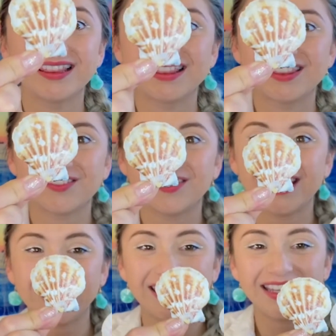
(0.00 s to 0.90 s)

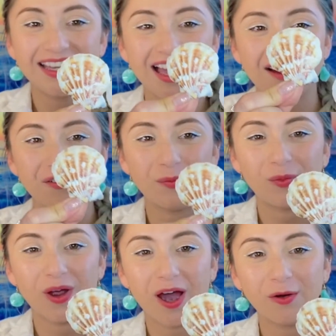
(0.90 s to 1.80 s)
3. I have a
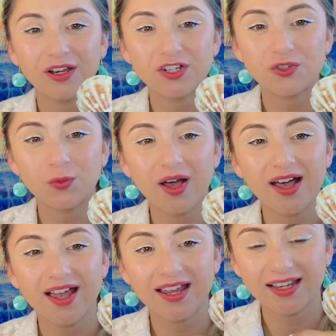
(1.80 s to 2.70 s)
brownish
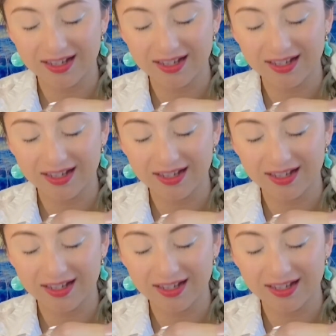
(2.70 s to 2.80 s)
one.